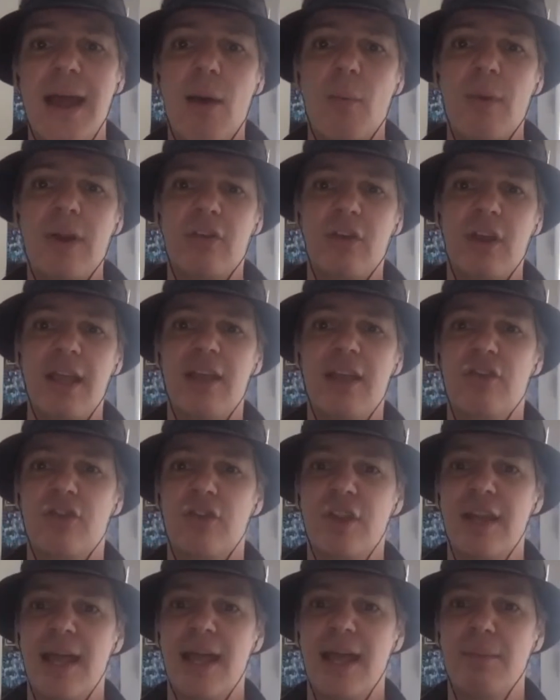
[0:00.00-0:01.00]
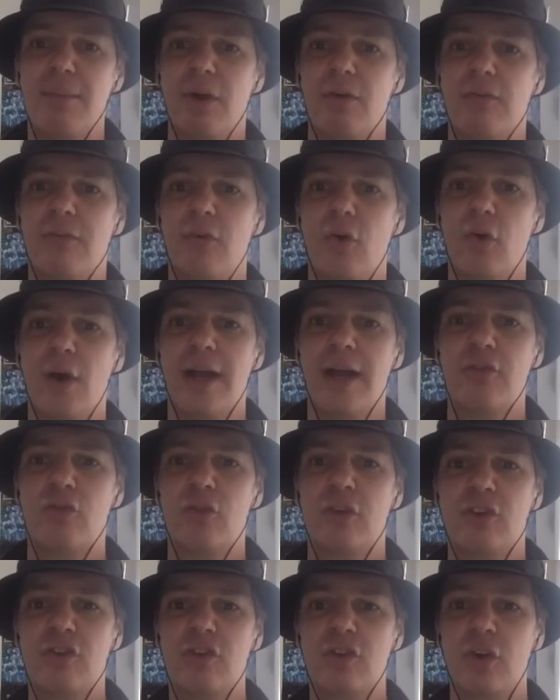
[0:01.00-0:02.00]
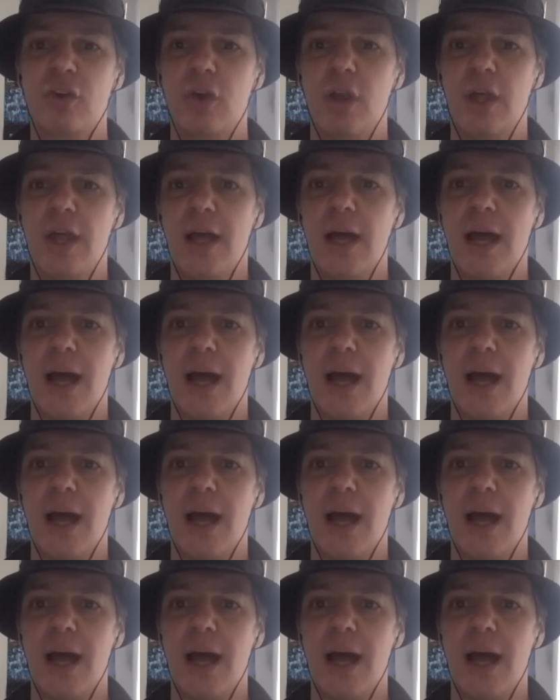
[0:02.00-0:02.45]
which is the name for a traditional